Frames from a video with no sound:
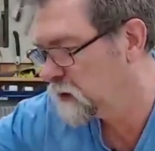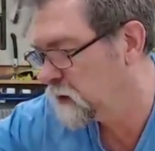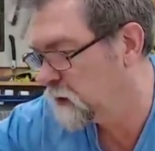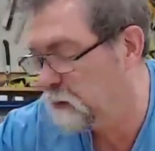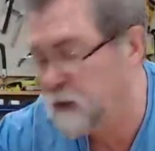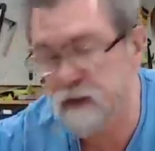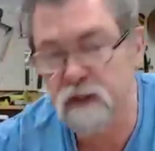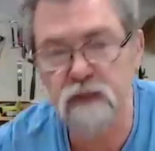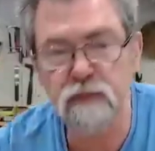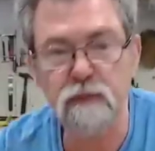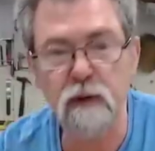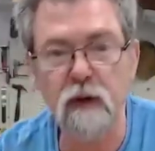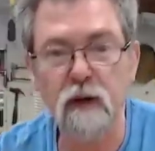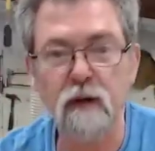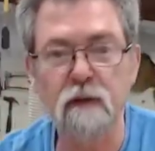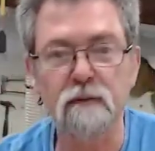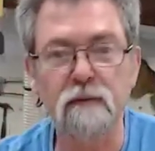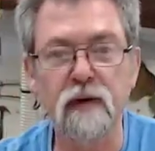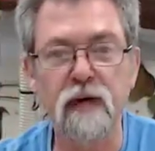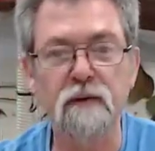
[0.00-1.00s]
You know what? You're
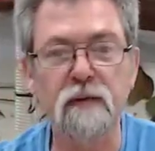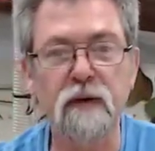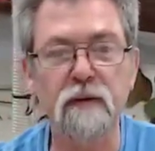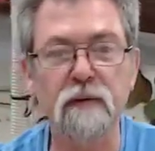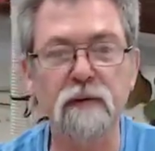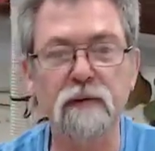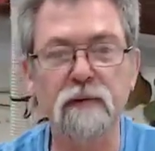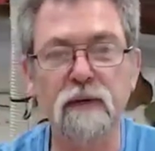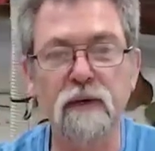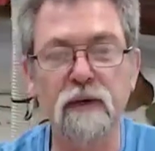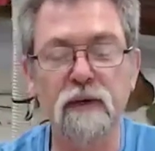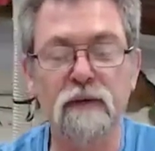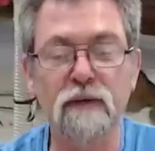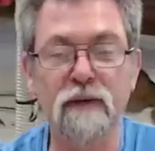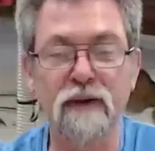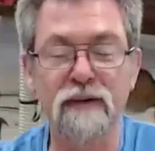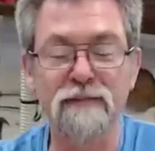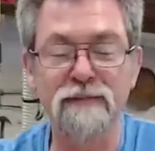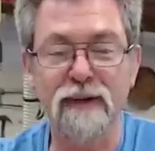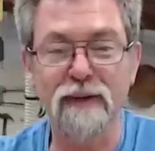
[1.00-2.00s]
spot on,
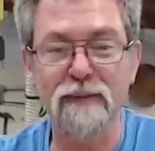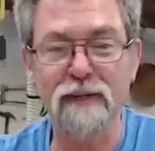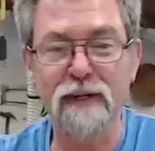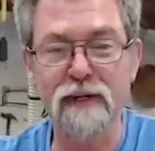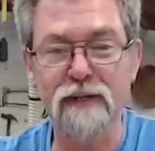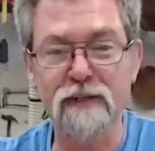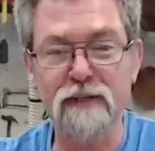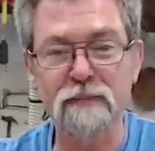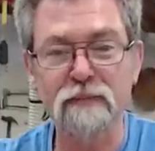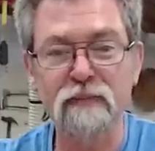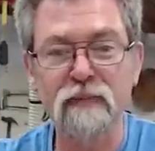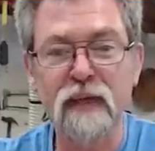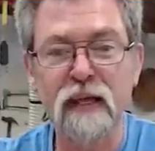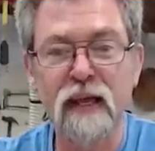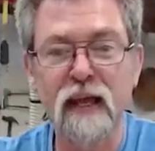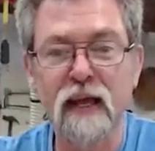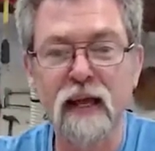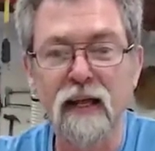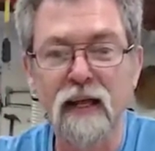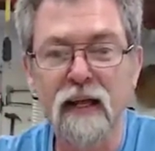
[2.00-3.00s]
533mm.
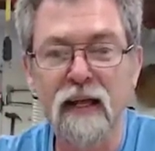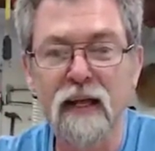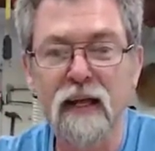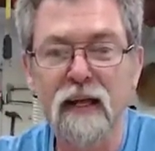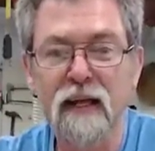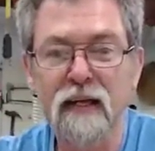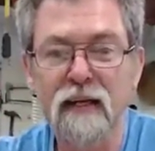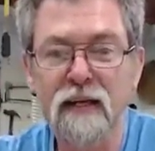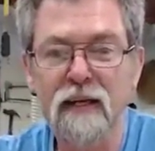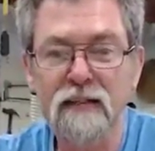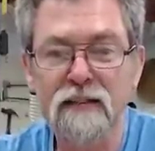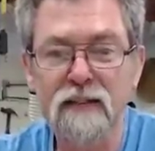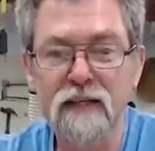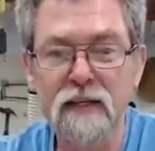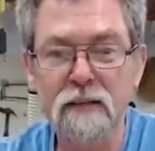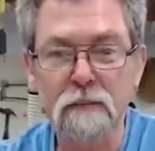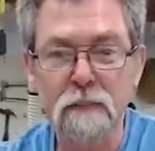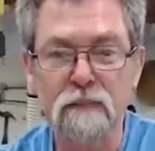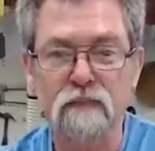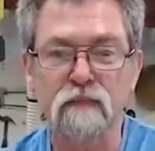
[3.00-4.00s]
Next
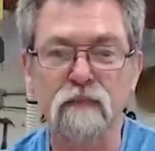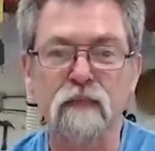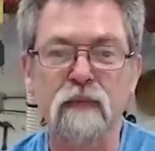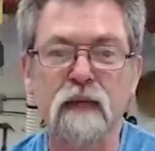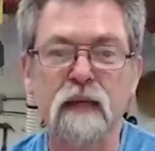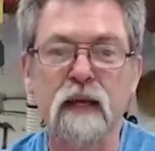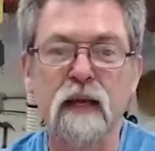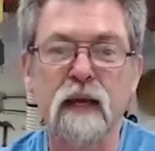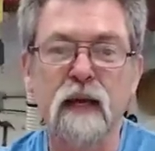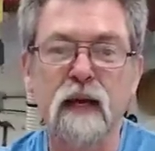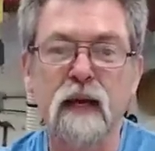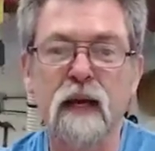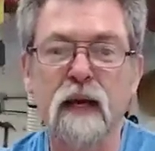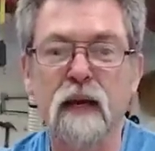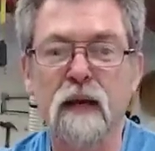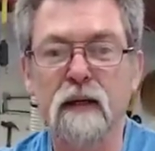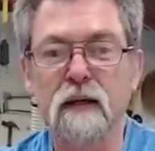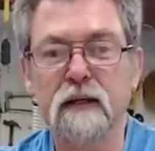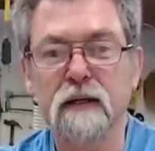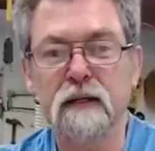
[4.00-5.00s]
thing.
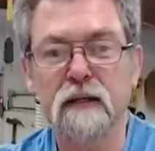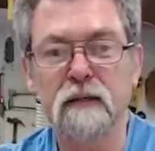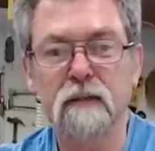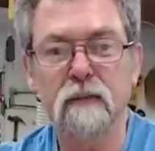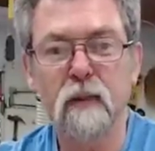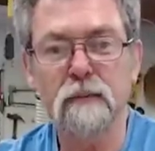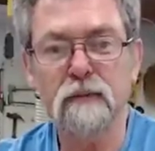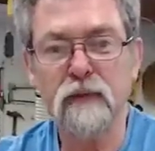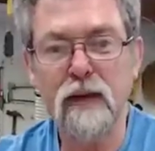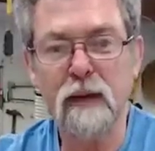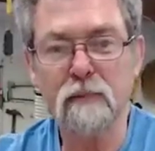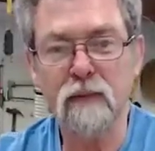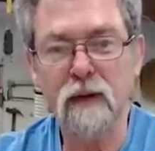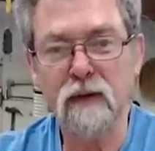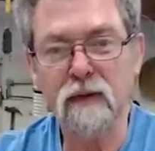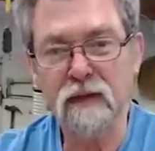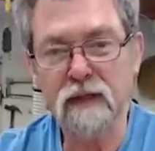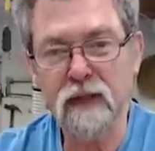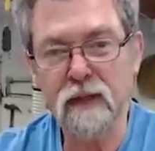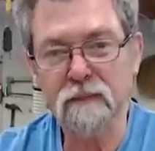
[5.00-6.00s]
Whoops, cap
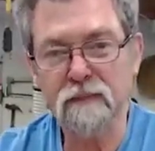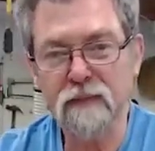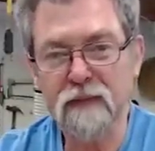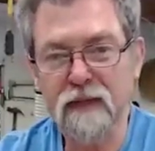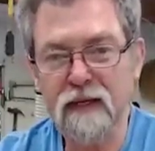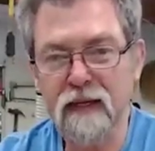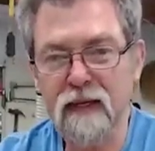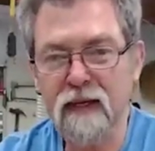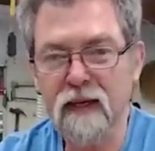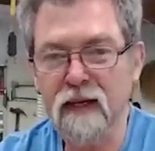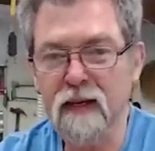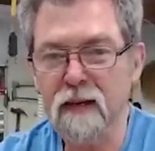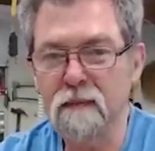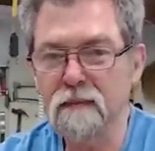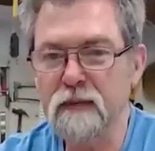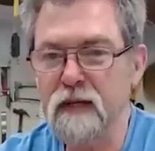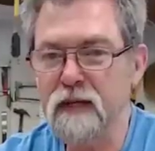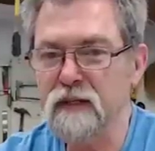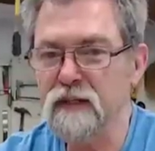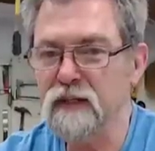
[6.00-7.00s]
lock, yep.
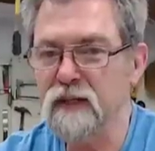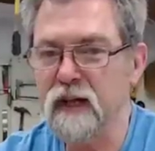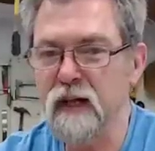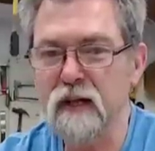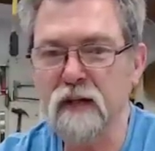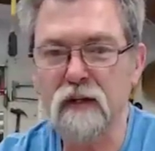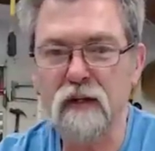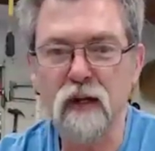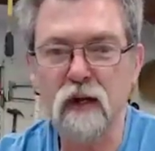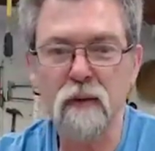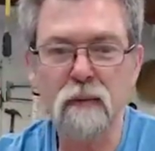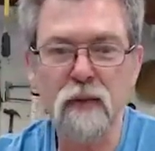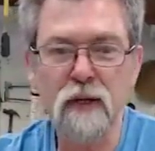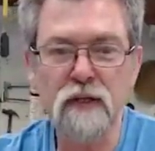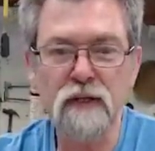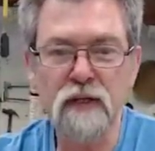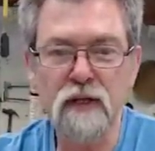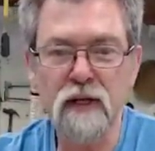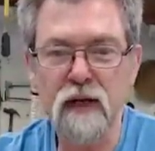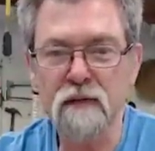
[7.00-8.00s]
Chad, no
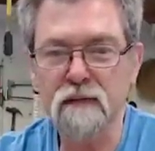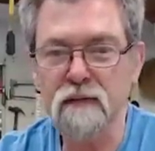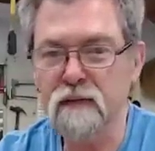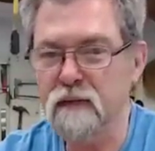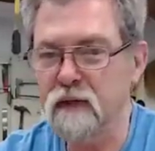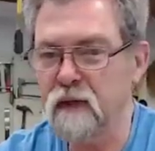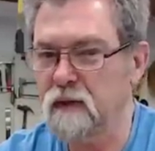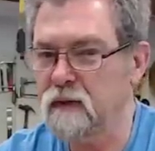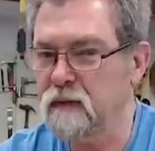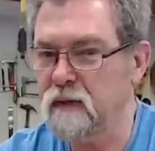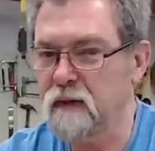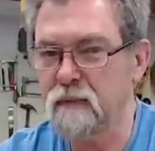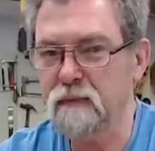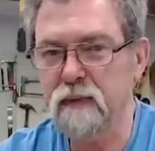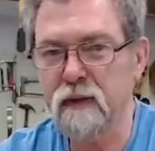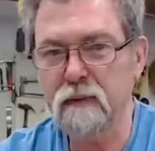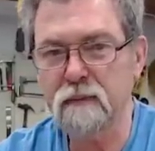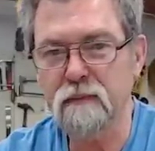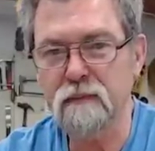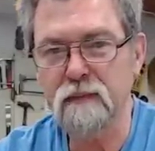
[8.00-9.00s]
pressure, Dave. No, not a
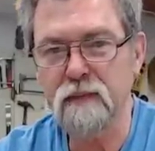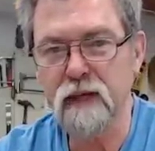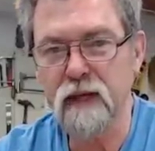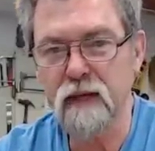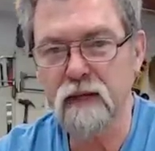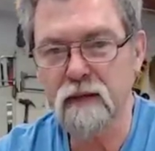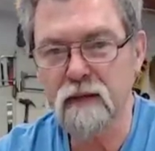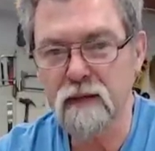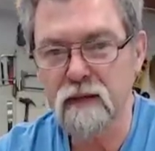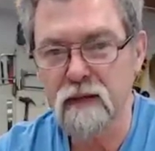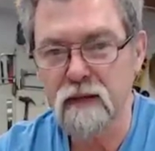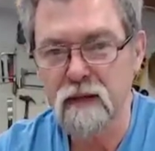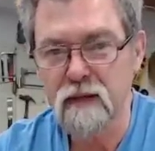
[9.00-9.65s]
problem, Chad.